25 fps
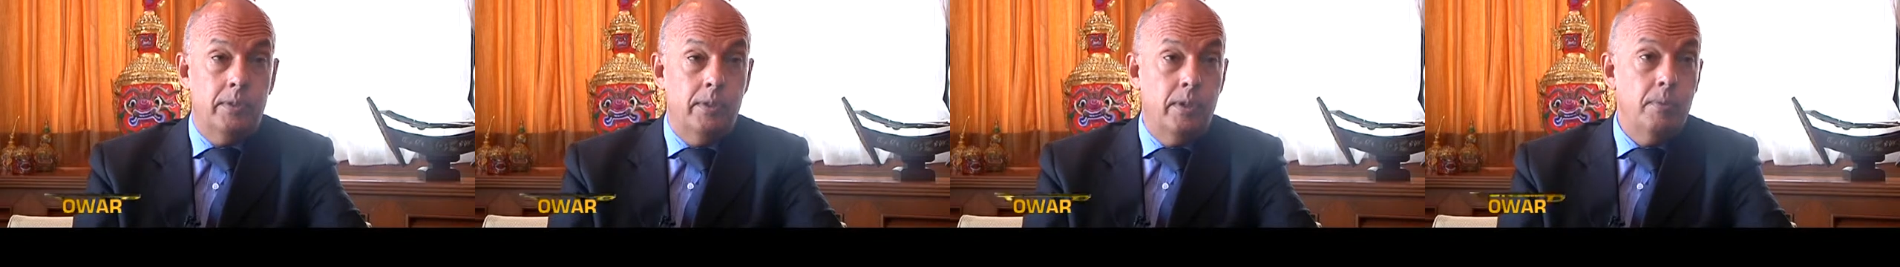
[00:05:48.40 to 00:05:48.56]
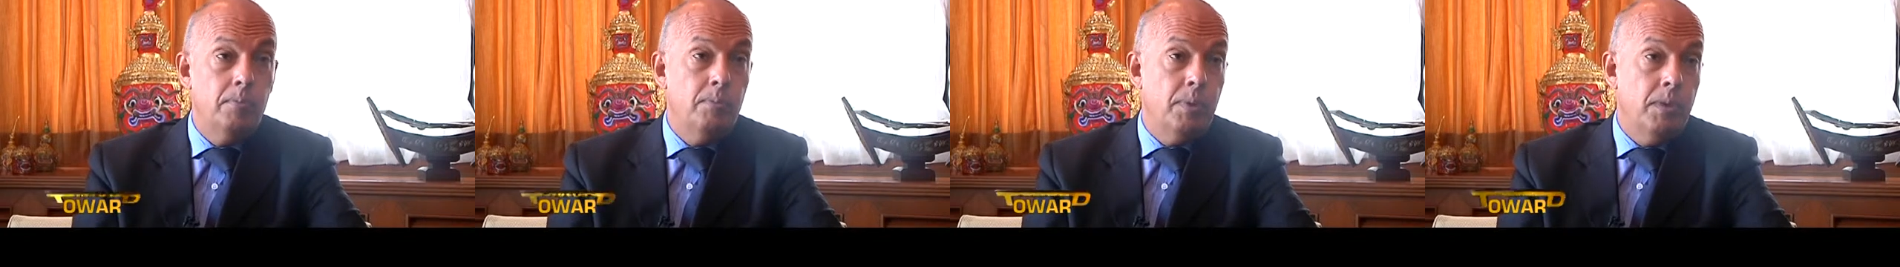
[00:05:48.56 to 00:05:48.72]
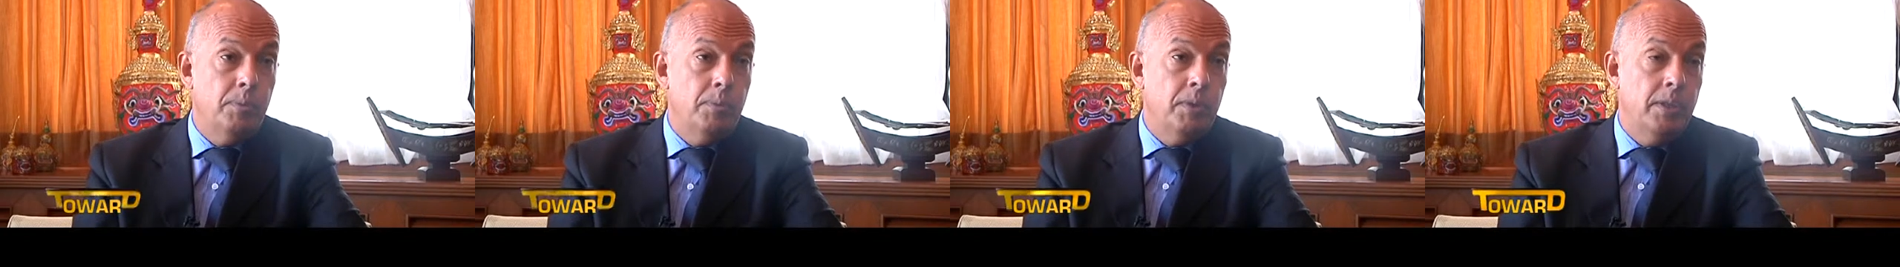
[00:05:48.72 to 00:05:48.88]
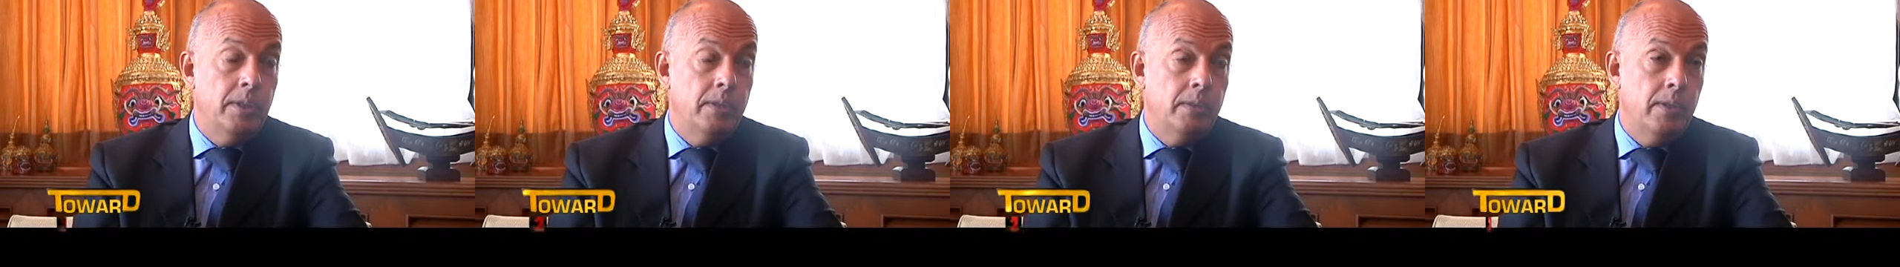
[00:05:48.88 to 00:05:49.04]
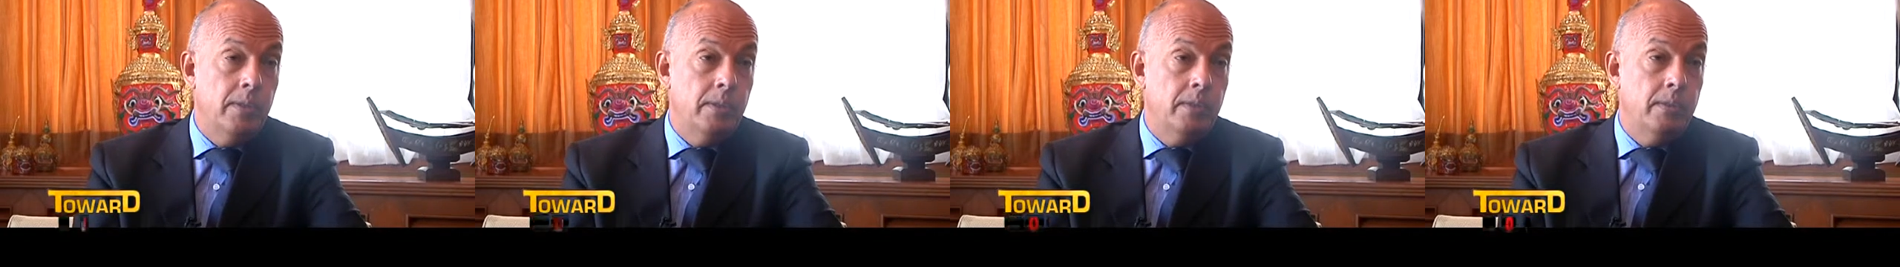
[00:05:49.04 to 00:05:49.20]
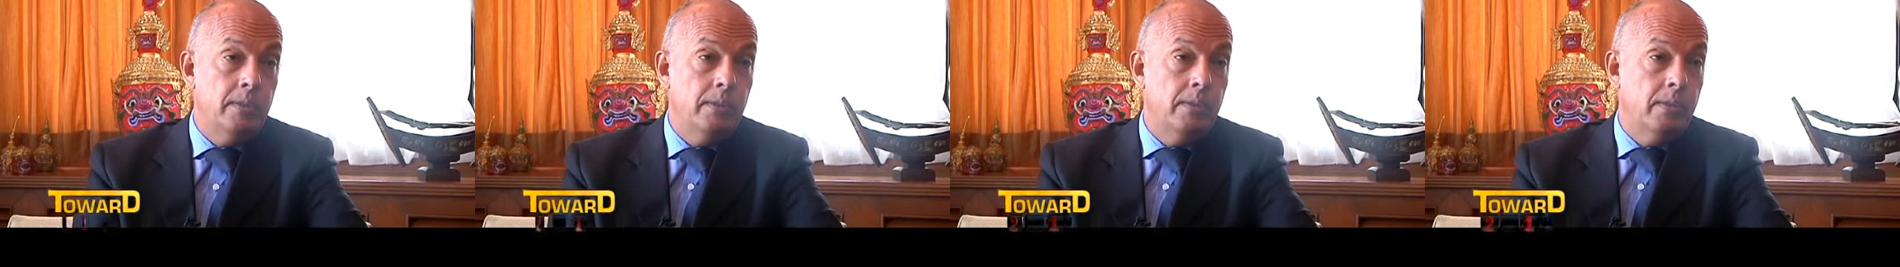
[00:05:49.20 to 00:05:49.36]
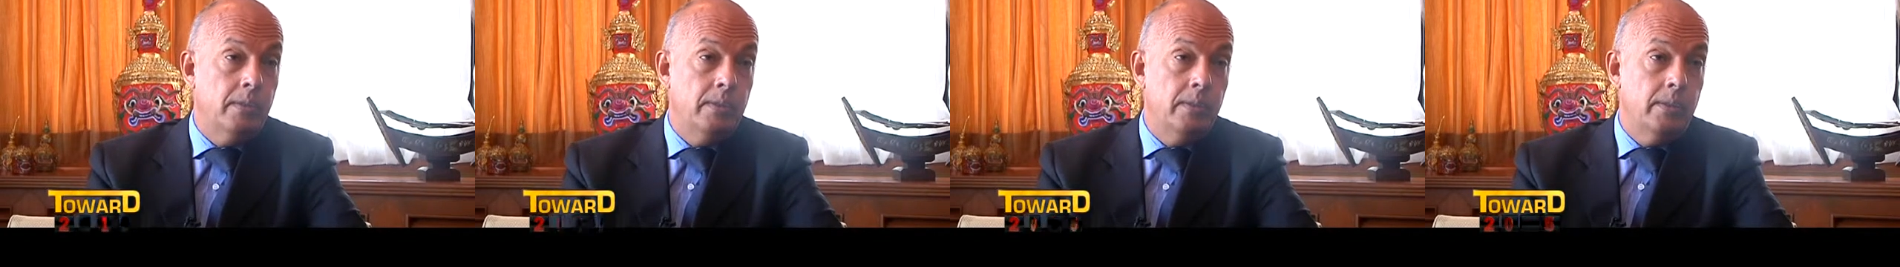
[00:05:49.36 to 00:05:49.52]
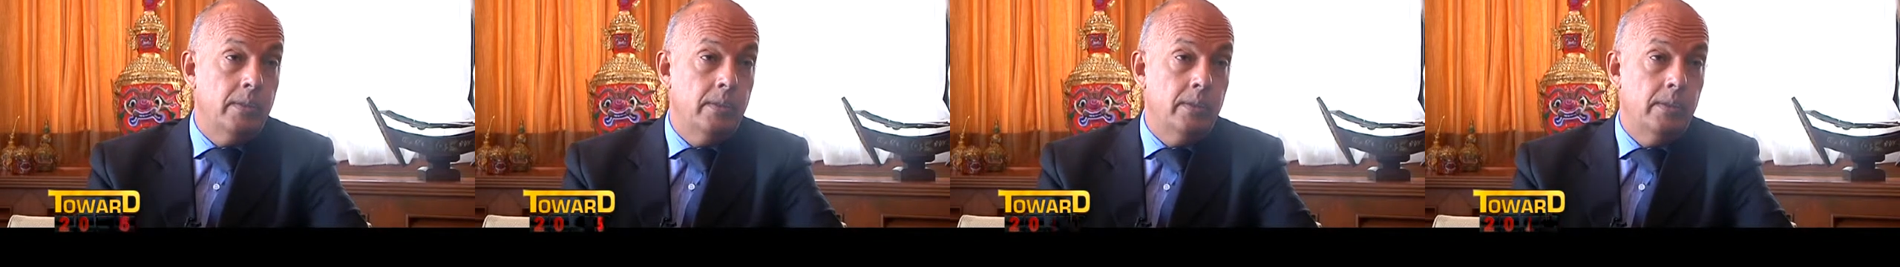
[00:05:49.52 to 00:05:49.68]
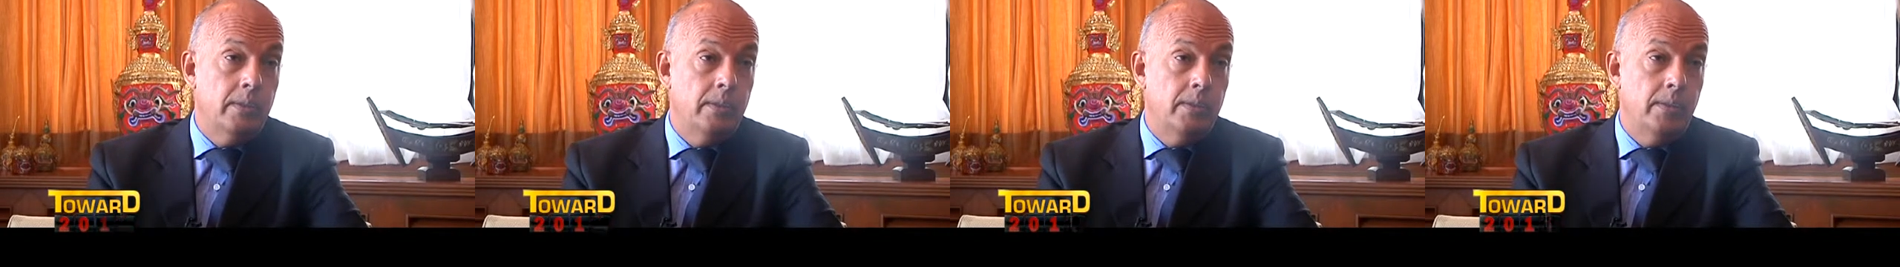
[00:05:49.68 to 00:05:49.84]
implemented
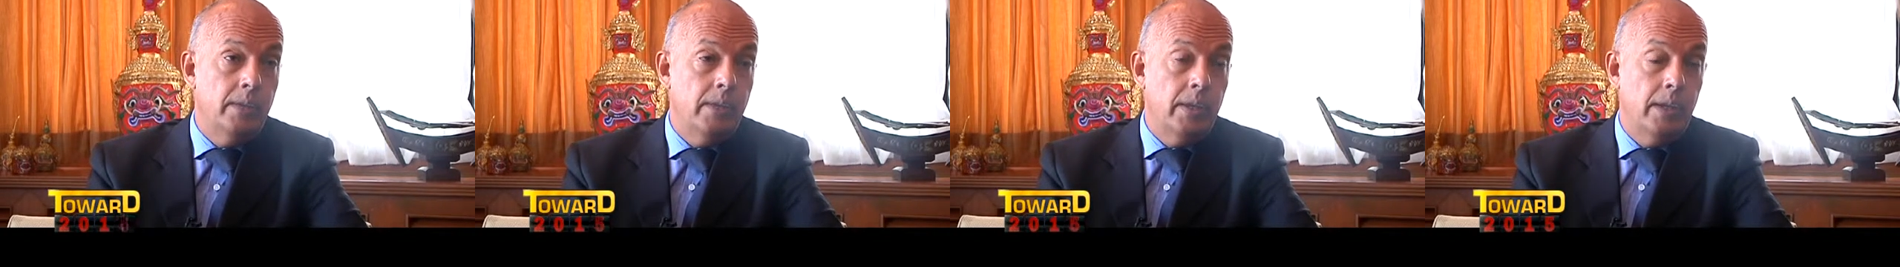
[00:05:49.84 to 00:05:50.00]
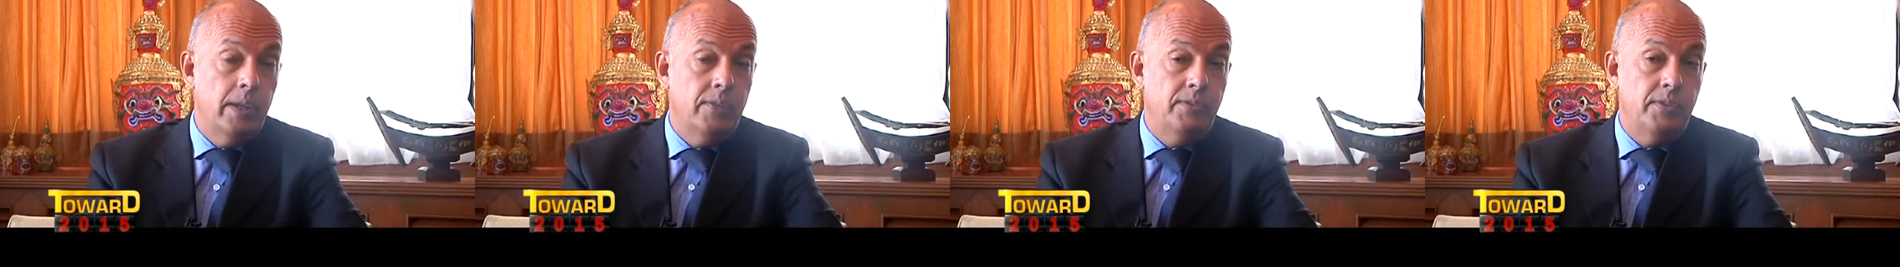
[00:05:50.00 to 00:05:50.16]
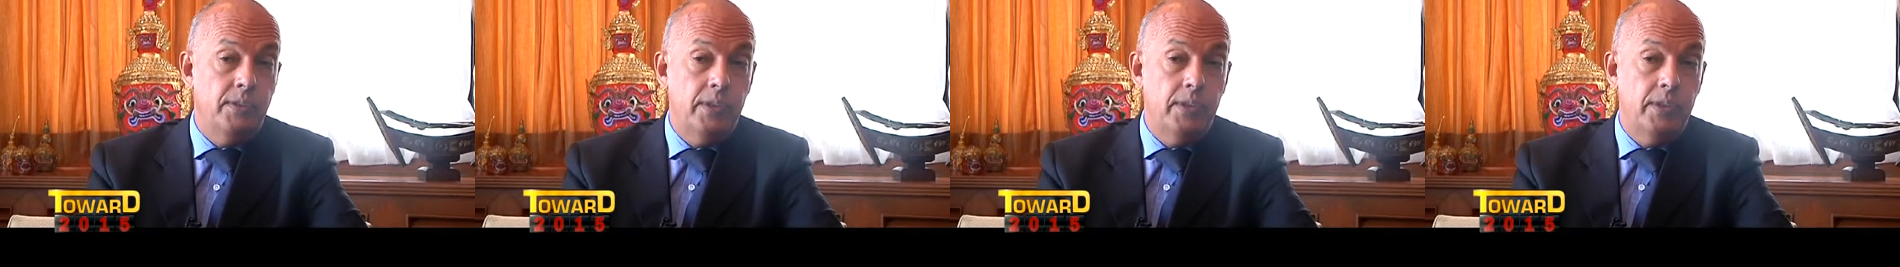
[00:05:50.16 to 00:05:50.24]
the, the,